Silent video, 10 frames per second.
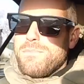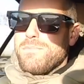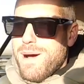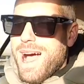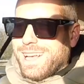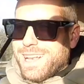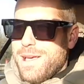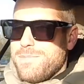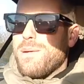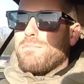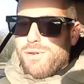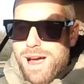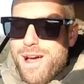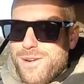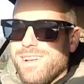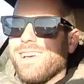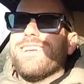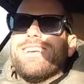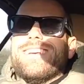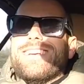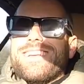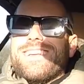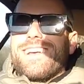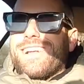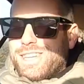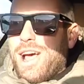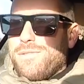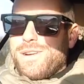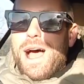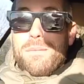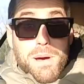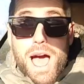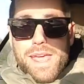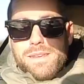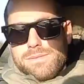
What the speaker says: Macadamia Brown. Ciao for now. Bye.